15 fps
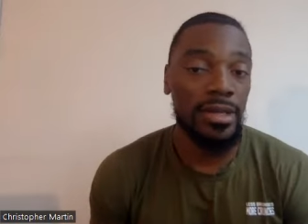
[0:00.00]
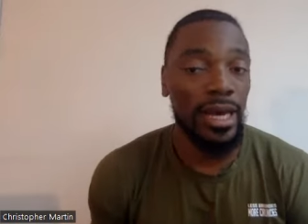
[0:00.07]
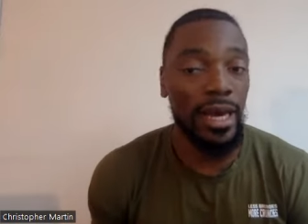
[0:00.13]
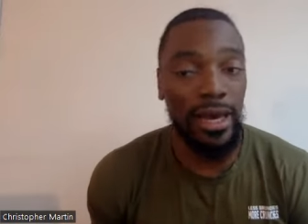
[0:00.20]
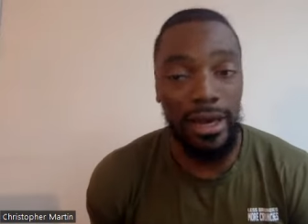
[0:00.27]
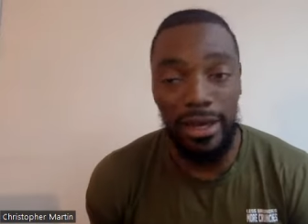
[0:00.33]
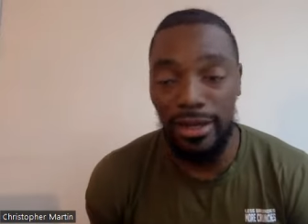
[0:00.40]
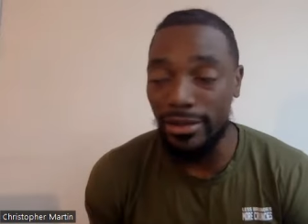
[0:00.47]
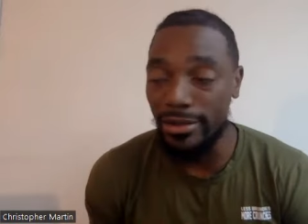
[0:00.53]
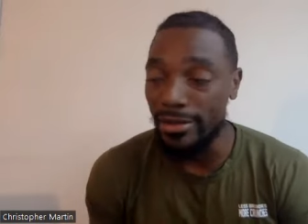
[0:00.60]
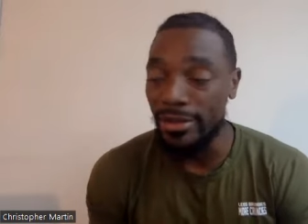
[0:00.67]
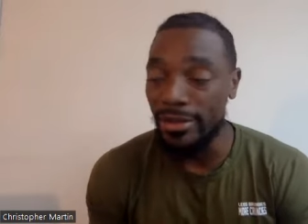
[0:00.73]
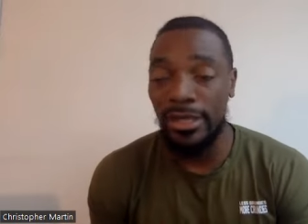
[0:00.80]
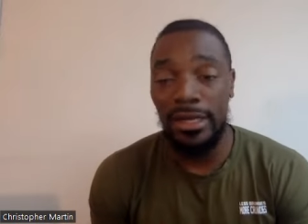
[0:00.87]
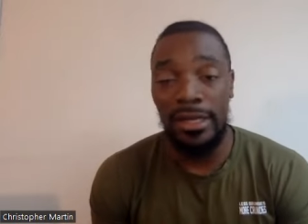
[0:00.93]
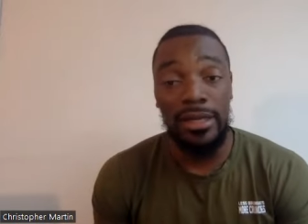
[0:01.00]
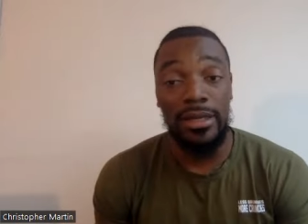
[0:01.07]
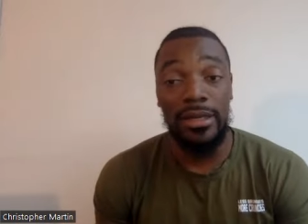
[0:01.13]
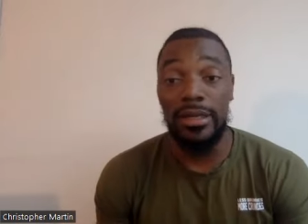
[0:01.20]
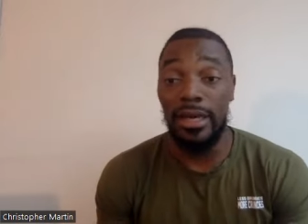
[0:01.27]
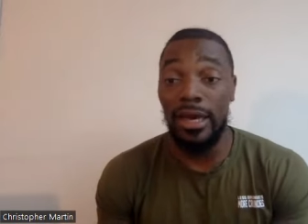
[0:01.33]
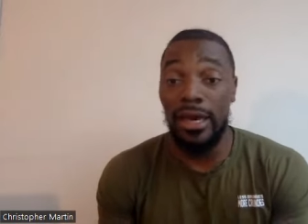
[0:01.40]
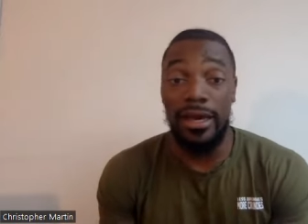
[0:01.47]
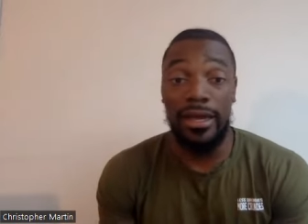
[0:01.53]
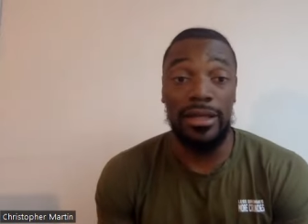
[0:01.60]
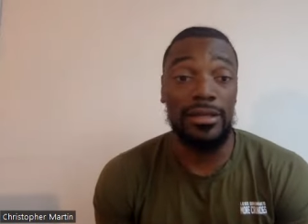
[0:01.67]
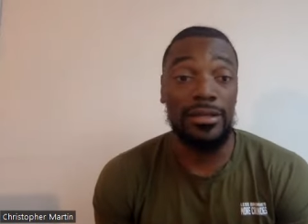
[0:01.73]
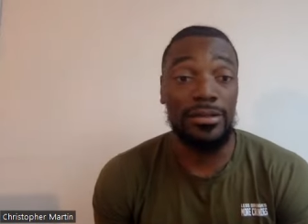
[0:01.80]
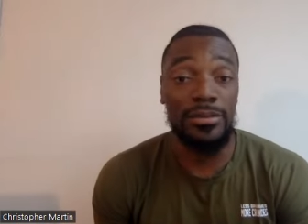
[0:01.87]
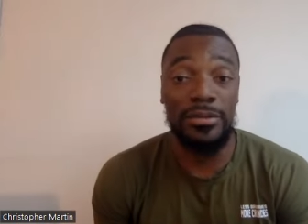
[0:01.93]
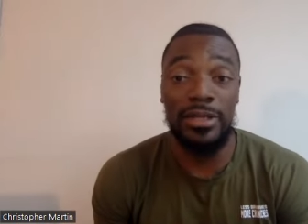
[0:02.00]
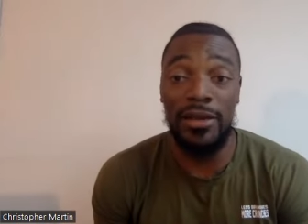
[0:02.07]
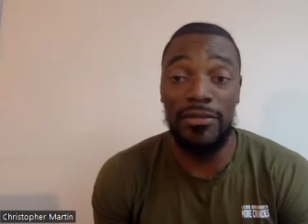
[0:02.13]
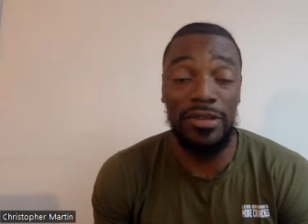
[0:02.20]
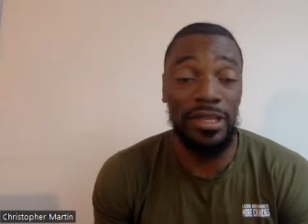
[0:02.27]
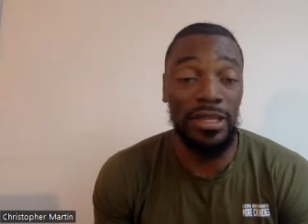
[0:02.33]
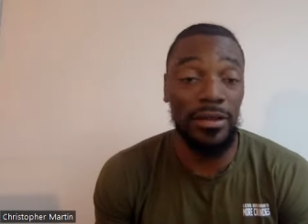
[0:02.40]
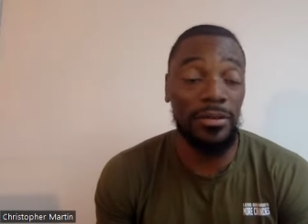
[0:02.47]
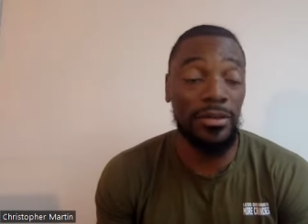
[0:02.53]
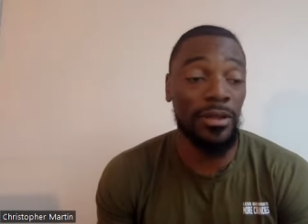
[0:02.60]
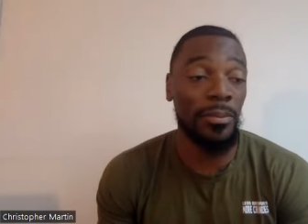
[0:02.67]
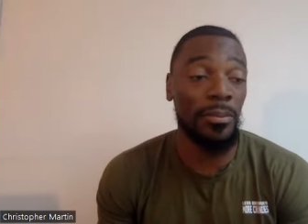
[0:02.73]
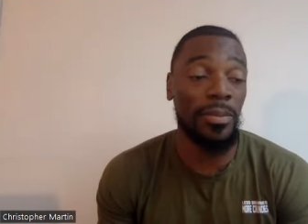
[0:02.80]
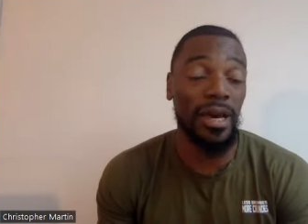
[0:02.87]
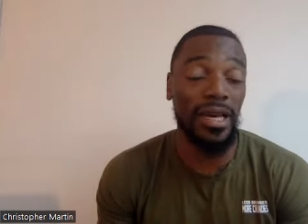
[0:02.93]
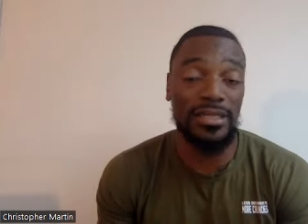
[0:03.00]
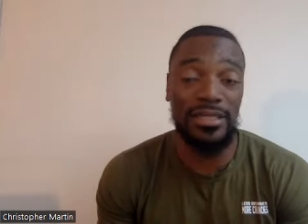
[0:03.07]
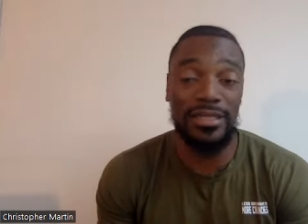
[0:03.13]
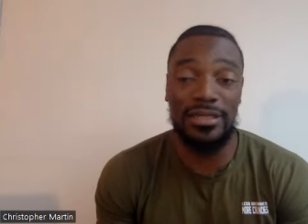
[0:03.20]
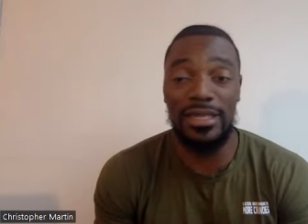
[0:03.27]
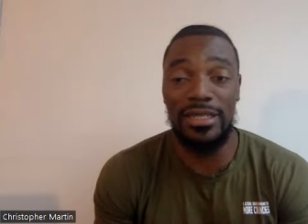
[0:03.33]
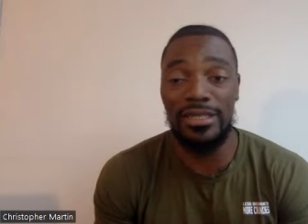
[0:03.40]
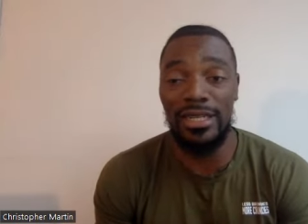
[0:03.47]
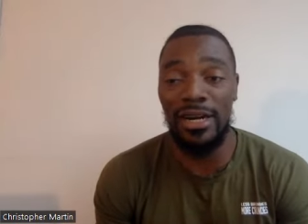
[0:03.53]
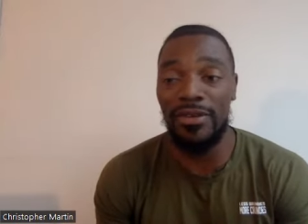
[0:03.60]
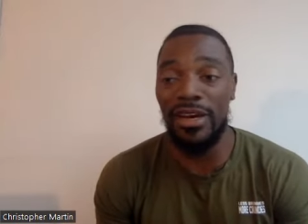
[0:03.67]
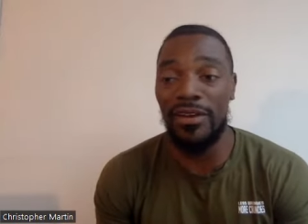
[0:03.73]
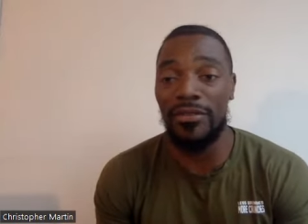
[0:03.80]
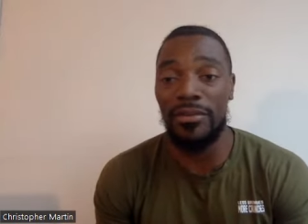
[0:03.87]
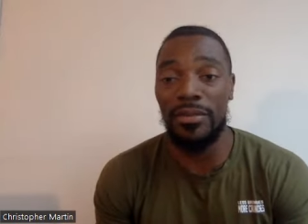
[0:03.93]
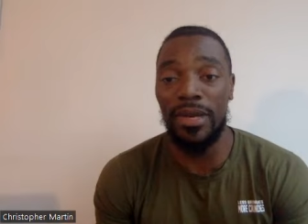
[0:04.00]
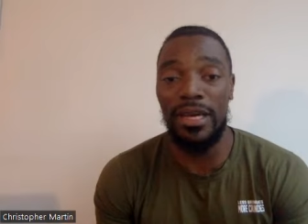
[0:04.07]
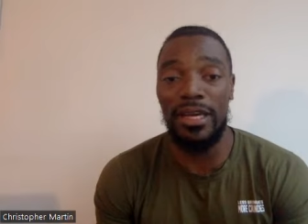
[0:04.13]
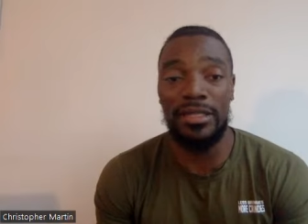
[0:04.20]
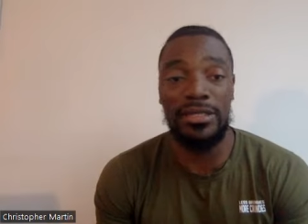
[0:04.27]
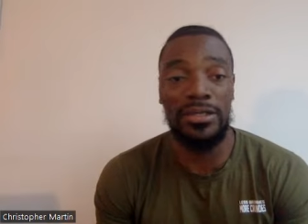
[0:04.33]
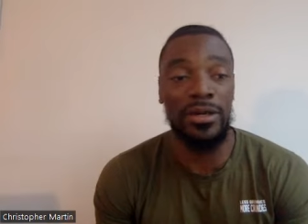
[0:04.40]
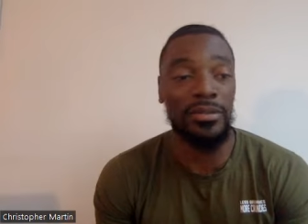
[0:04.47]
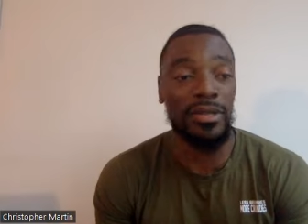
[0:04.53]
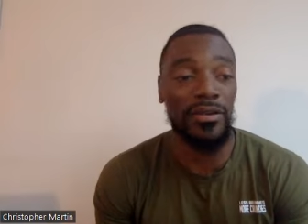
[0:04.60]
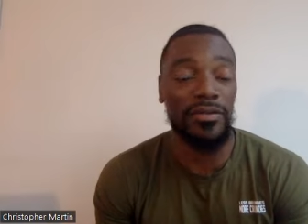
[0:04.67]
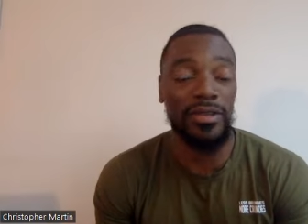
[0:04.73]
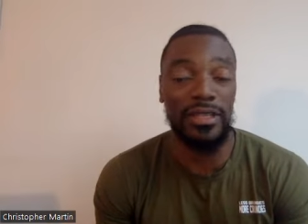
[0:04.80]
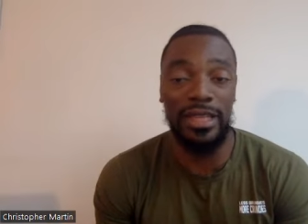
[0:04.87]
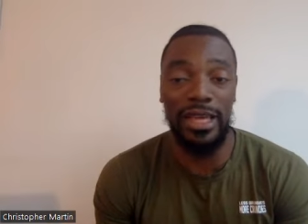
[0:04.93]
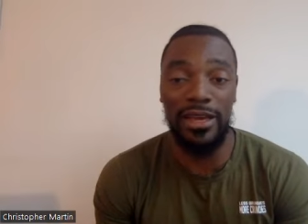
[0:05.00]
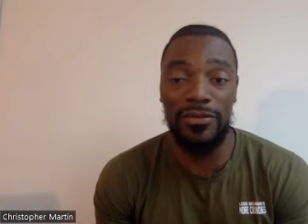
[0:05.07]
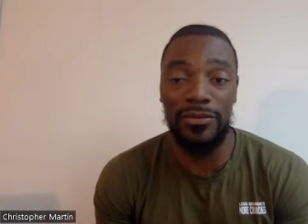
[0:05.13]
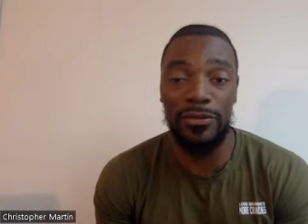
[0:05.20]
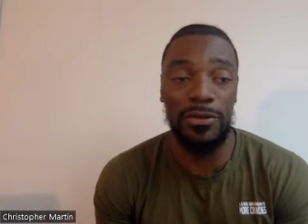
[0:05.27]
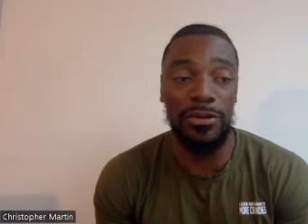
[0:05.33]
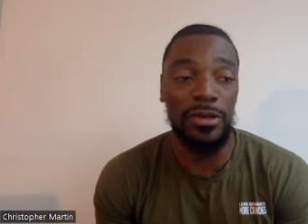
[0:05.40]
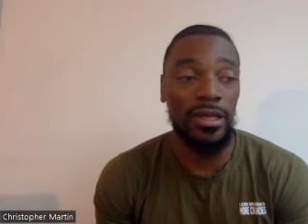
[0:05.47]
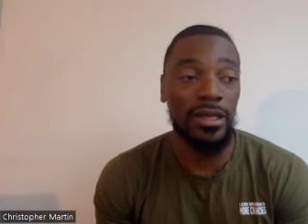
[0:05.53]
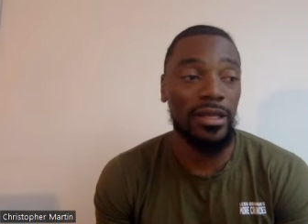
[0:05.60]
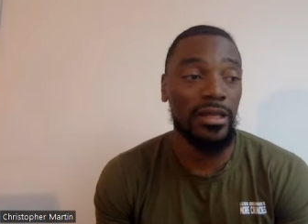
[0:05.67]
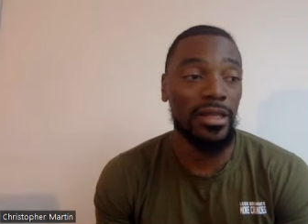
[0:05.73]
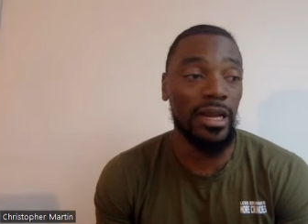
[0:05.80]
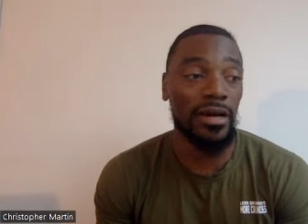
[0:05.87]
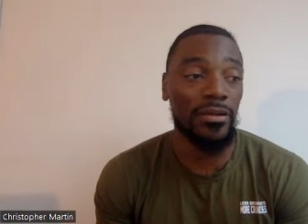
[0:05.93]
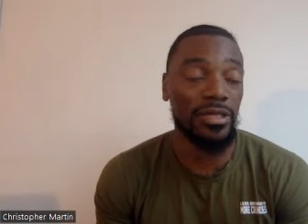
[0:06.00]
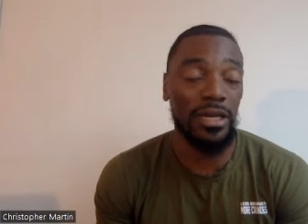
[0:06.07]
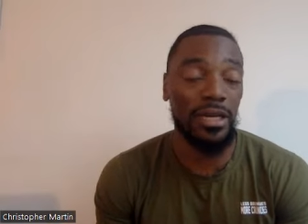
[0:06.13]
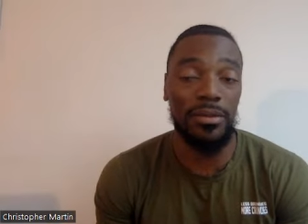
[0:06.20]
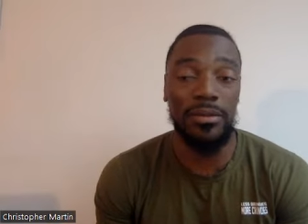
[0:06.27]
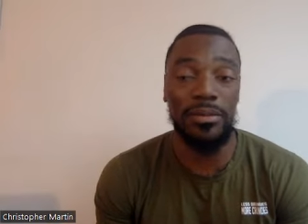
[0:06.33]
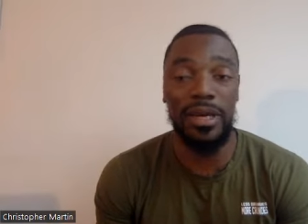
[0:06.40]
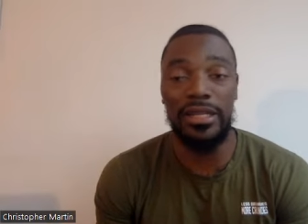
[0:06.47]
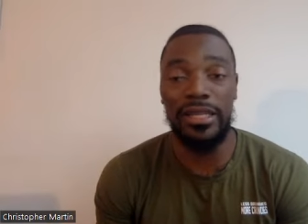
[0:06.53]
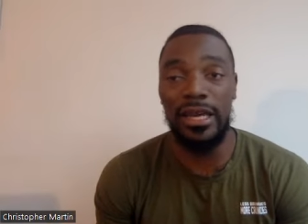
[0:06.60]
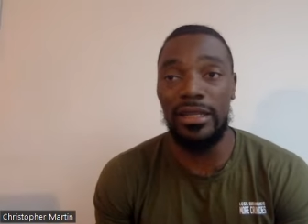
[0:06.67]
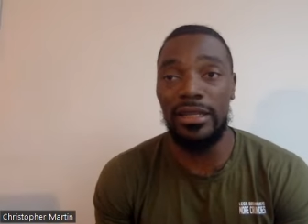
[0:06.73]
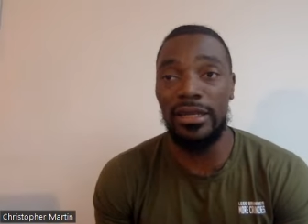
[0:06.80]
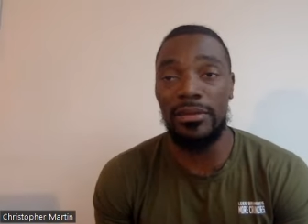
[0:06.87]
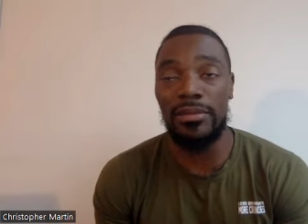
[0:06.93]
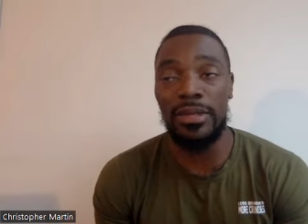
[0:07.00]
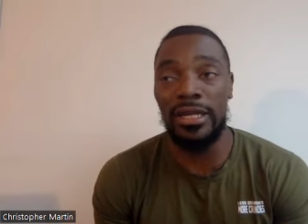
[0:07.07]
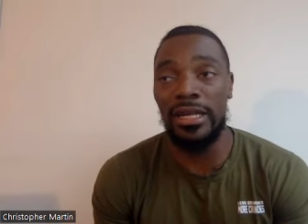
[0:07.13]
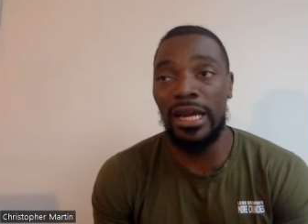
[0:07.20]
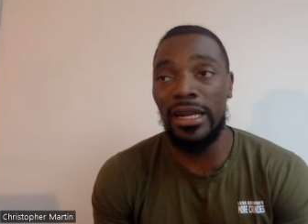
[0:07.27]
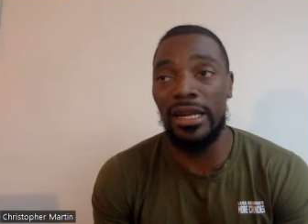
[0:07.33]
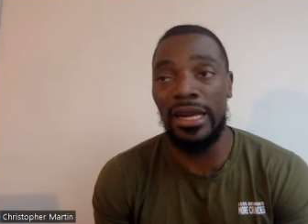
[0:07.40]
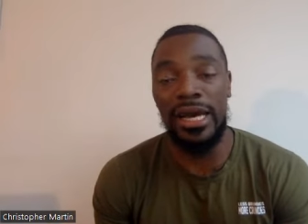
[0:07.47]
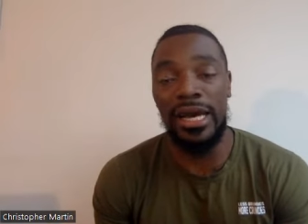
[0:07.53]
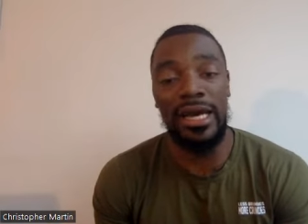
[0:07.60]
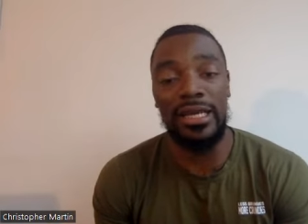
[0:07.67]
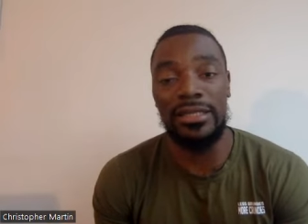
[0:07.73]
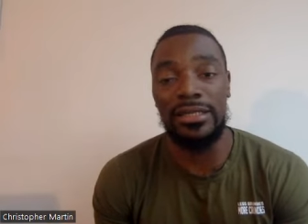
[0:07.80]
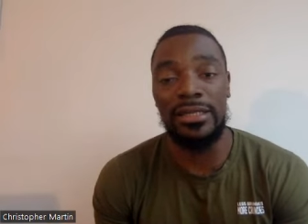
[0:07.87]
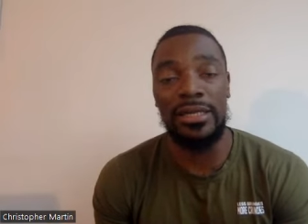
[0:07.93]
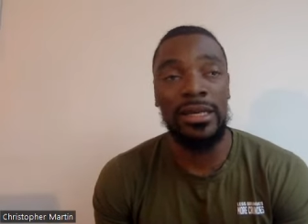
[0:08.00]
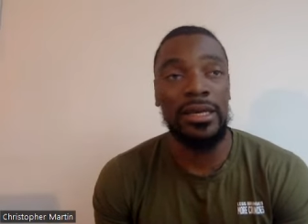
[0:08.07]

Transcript: And yeah, definitely the best decision I've ever made. So I'm definitely thankful that I was able to make that leap. And a lot of guys,